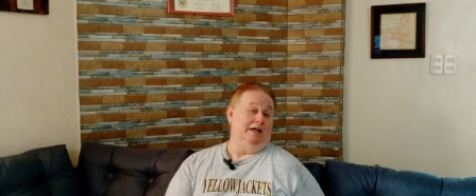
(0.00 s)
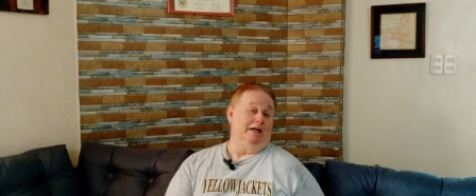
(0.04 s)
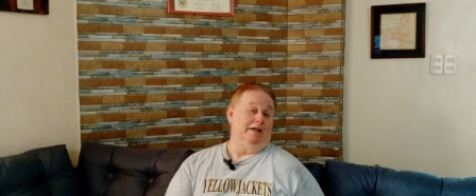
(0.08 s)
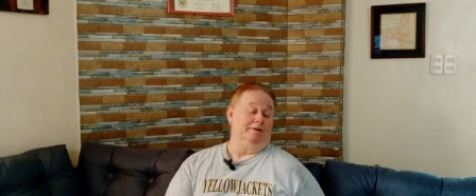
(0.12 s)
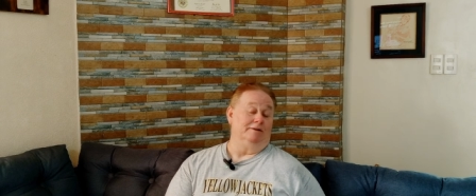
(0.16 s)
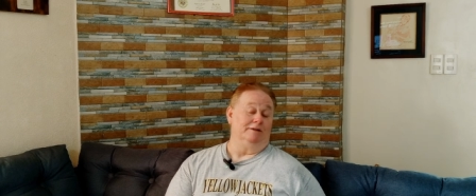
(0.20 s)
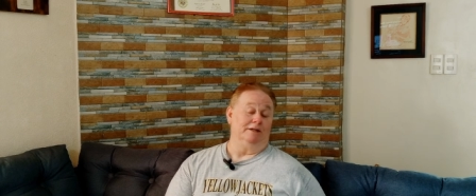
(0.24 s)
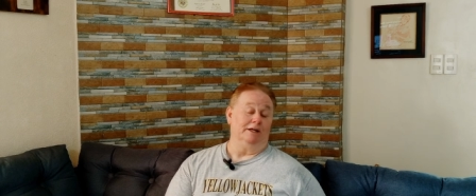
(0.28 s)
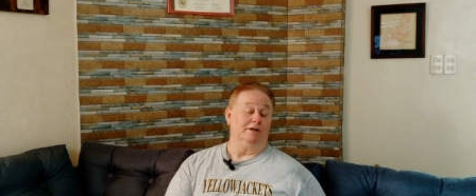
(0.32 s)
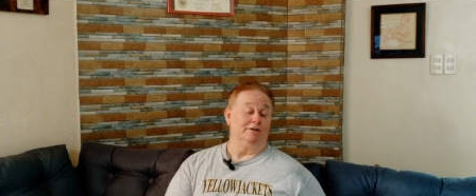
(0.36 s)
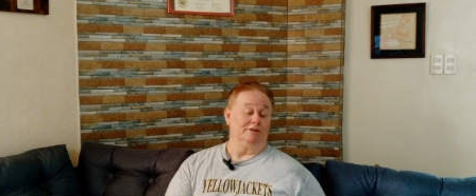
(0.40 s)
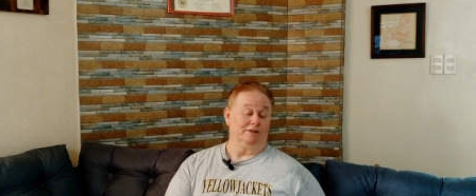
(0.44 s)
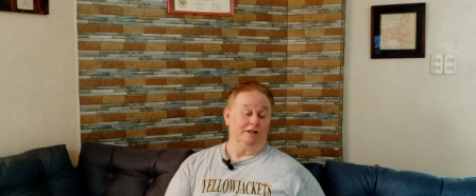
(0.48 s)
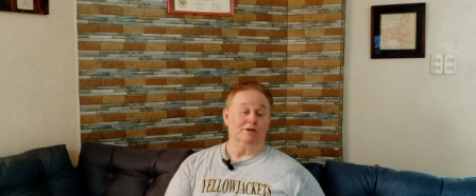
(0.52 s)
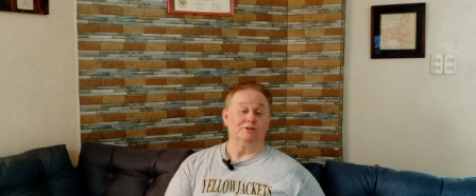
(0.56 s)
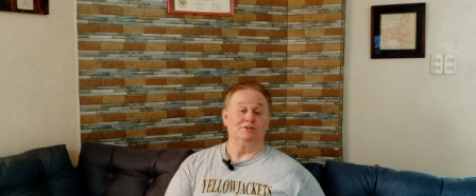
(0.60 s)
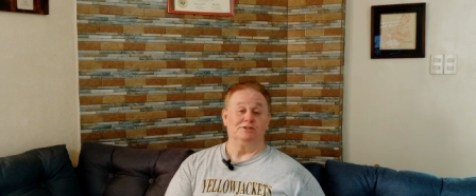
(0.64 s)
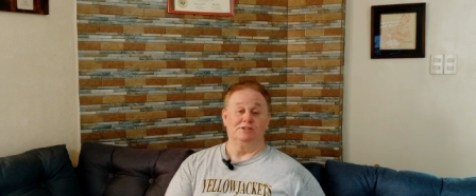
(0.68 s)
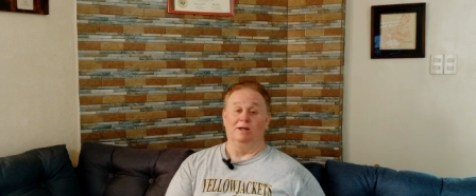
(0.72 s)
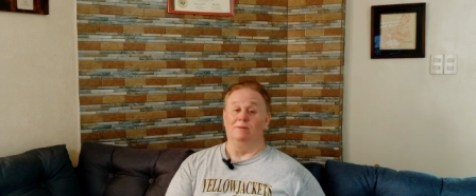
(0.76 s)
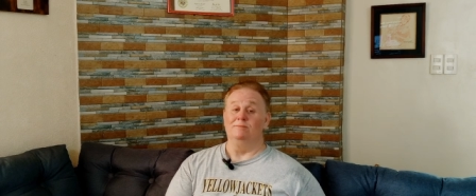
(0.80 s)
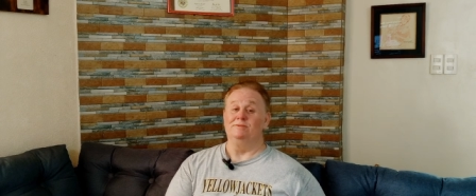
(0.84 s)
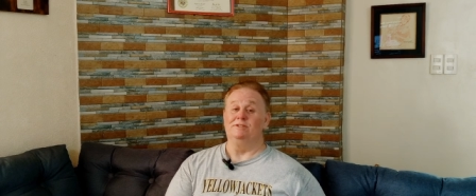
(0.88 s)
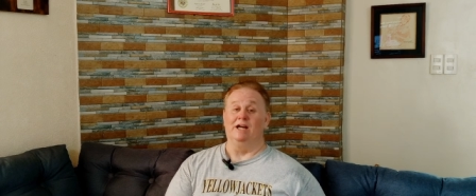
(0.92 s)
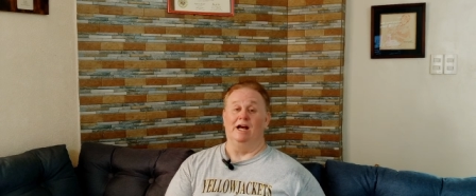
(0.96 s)
And
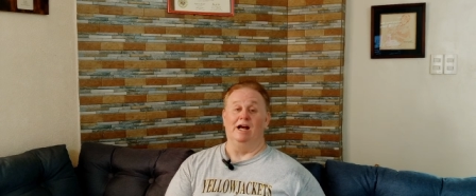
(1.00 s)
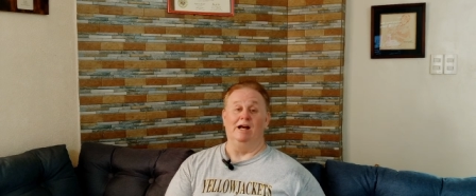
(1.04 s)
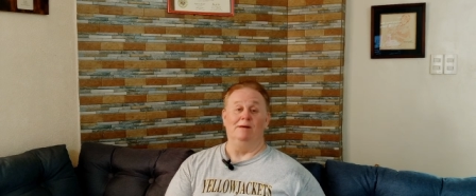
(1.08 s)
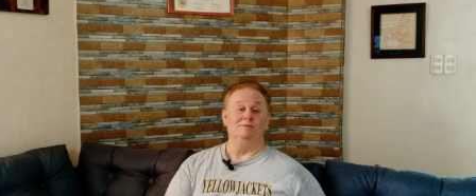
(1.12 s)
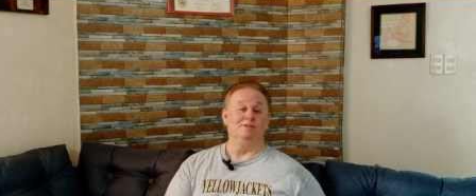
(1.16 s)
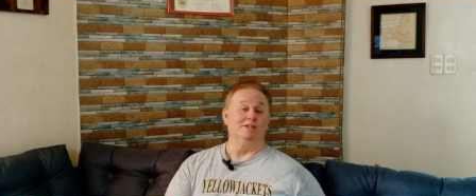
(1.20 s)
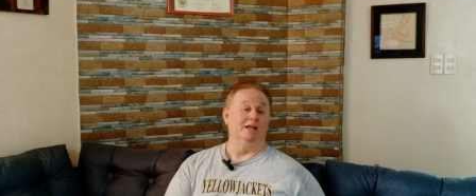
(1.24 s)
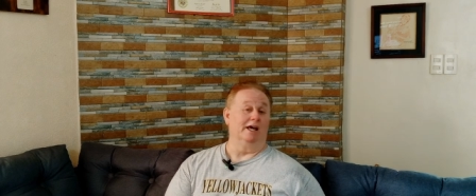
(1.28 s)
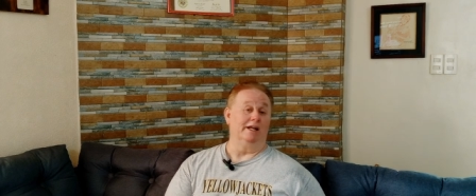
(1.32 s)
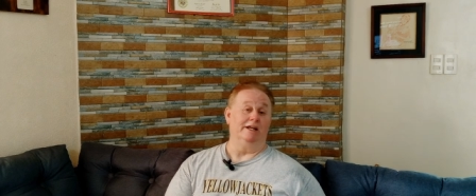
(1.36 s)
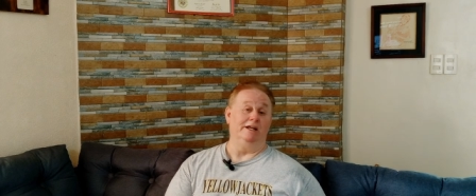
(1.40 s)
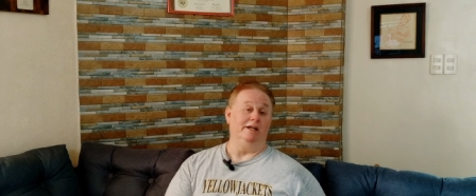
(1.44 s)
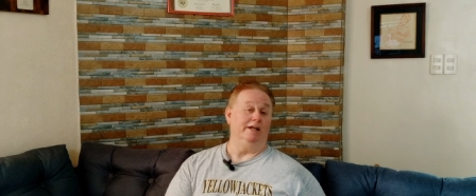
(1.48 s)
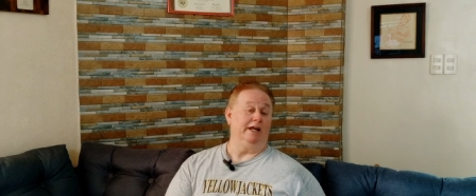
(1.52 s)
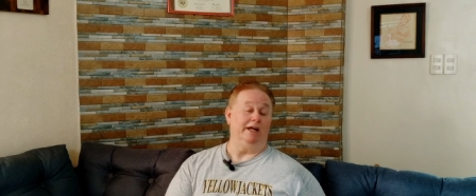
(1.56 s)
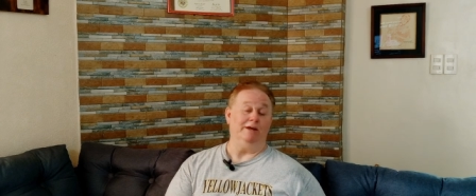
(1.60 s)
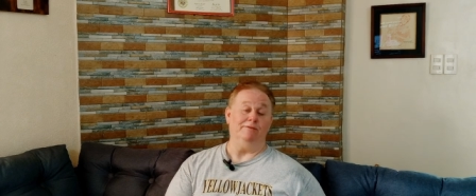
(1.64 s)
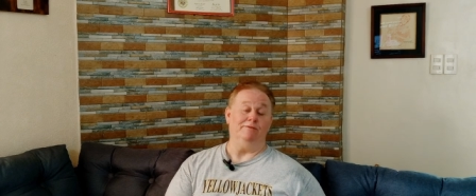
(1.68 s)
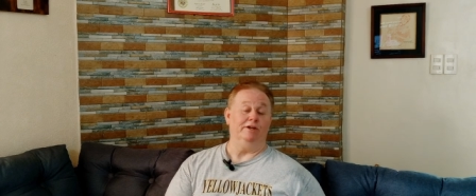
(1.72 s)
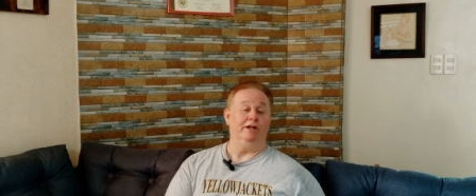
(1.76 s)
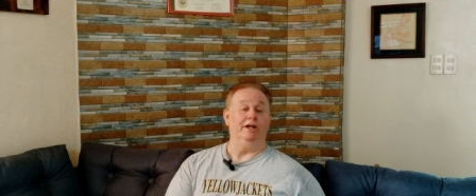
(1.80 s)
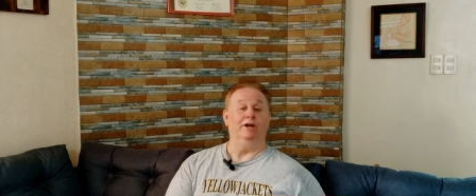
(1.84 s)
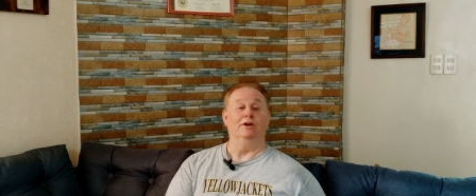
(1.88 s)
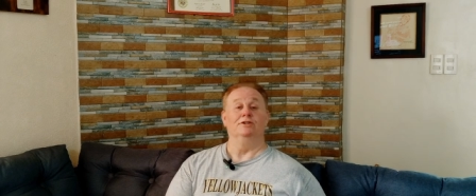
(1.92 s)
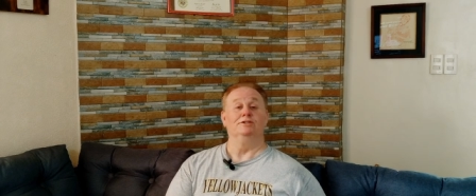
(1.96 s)
there's sometimes that it
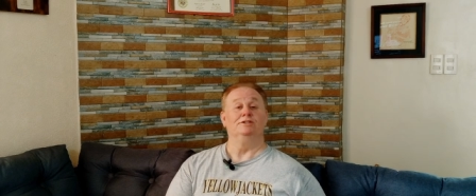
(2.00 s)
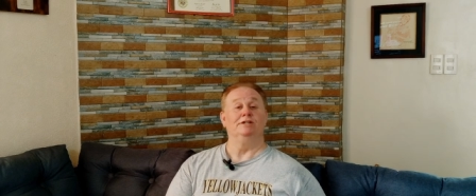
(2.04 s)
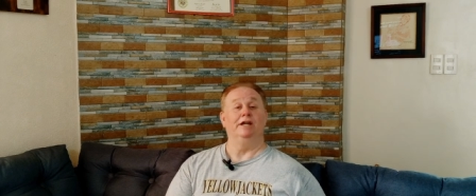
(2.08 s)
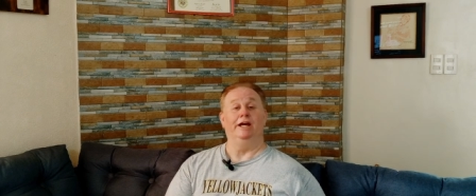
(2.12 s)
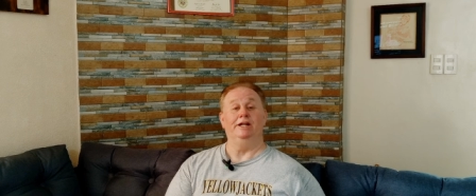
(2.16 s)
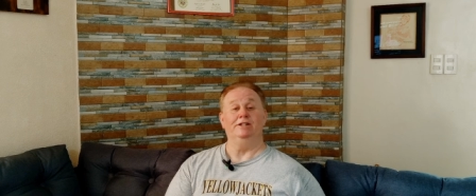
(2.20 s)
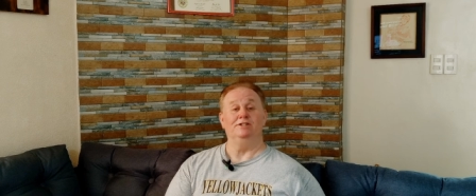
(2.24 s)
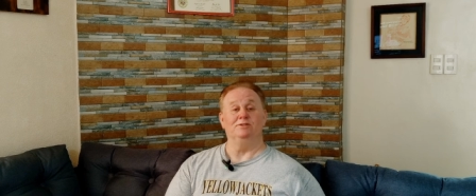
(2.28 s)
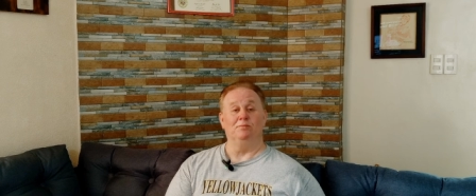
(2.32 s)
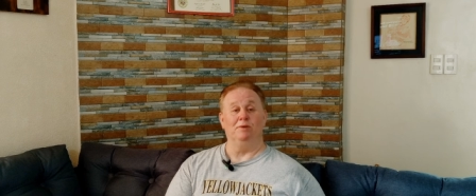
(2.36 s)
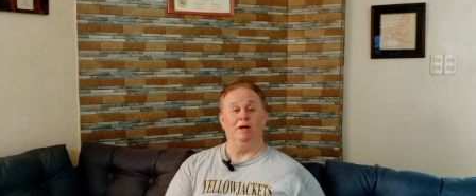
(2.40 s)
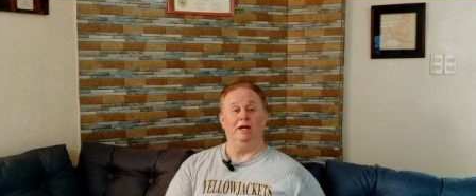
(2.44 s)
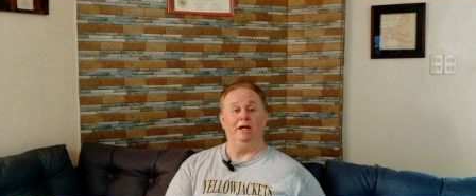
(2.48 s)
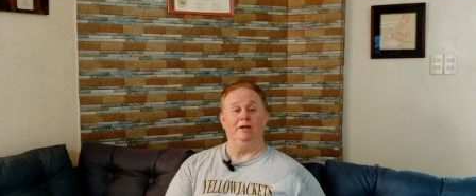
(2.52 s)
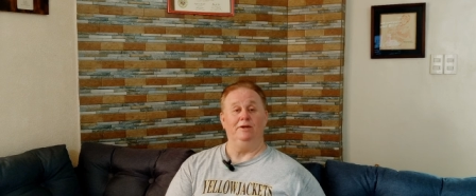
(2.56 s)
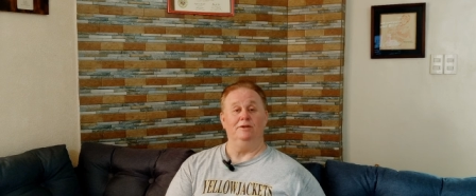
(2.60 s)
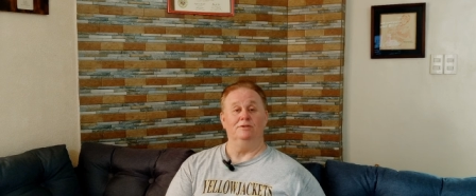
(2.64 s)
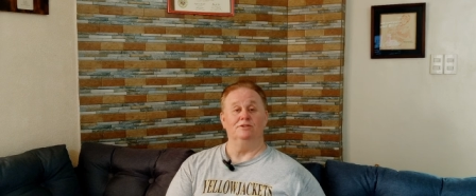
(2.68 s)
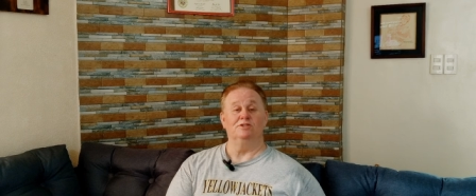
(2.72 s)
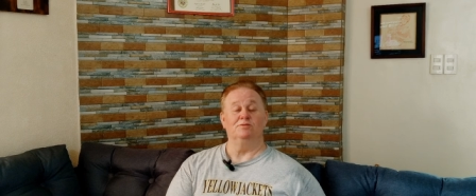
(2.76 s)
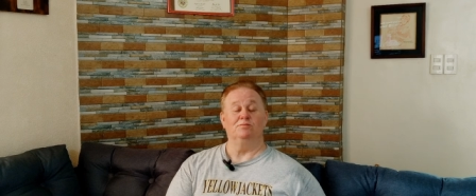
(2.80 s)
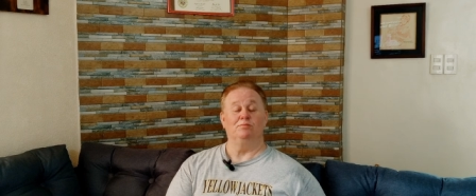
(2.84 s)
even irritates me,